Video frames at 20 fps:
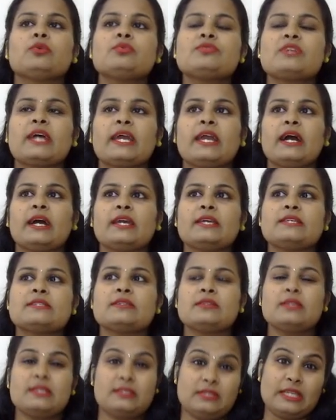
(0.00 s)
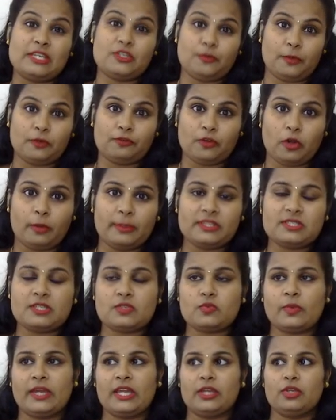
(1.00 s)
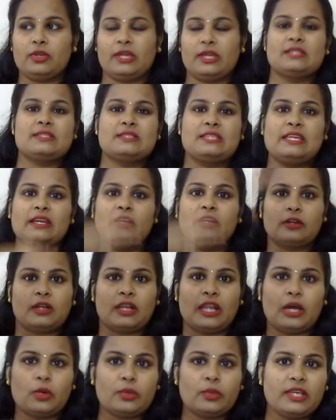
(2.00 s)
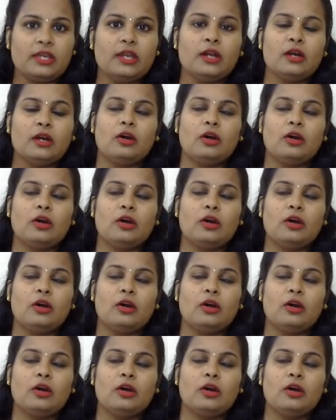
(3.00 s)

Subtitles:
dry ice in the stage performances, where you can see a cloudy